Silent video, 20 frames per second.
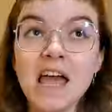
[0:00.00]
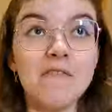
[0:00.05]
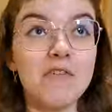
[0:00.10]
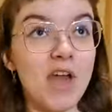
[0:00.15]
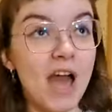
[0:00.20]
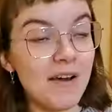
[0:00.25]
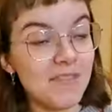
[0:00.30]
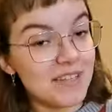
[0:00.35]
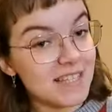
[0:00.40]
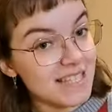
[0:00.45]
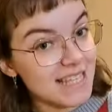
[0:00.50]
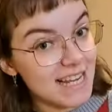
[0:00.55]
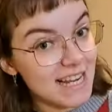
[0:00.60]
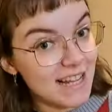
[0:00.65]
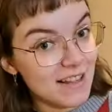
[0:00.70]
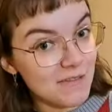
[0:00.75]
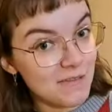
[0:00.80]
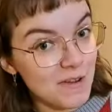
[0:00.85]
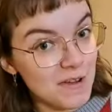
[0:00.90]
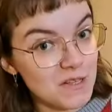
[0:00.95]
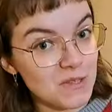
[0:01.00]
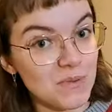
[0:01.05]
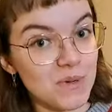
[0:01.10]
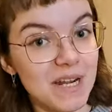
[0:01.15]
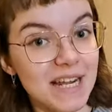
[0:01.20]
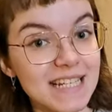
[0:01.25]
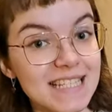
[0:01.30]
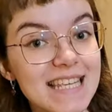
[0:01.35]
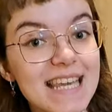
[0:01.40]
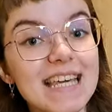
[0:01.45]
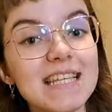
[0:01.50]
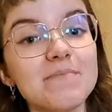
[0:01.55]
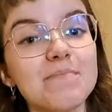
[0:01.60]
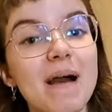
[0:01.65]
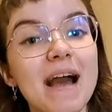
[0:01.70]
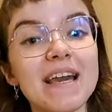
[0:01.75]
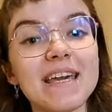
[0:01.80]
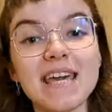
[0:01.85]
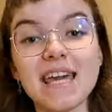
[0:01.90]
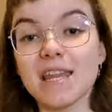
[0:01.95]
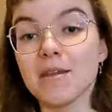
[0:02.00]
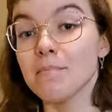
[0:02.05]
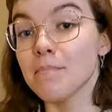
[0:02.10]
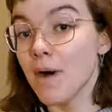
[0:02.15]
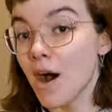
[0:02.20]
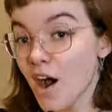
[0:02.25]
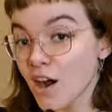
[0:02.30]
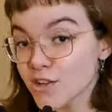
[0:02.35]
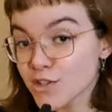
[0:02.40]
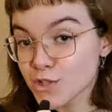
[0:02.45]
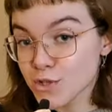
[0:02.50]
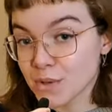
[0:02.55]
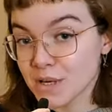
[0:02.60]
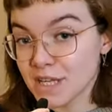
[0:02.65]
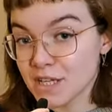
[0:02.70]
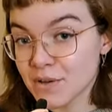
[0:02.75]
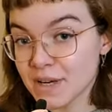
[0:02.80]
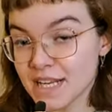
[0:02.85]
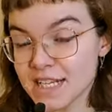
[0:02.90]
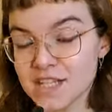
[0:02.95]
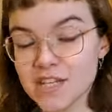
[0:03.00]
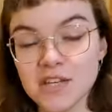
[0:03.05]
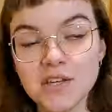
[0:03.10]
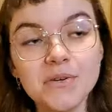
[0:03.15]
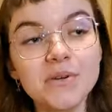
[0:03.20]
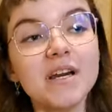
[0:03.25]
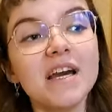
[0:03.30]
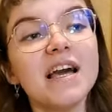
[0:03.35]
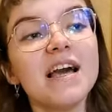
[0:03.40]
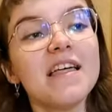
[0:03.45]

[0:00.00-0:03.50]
If you haven't seen the first one I did back in March 2022,